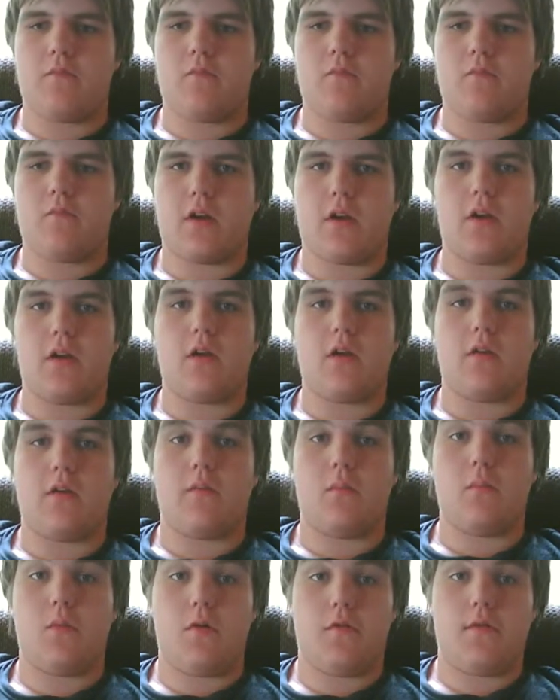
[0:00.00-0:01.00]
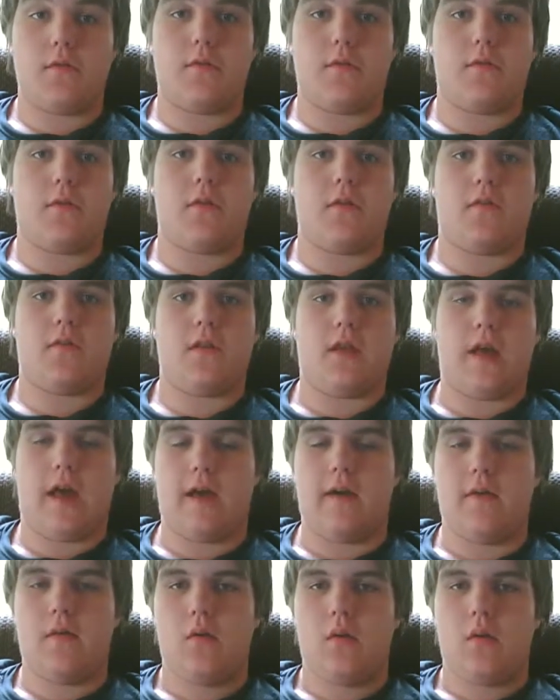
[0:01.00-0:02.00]
going to do a movie review
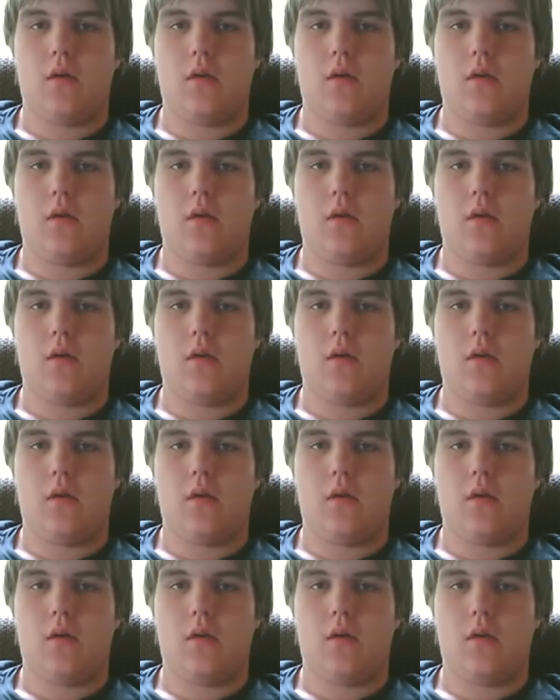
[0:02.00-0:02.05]
today.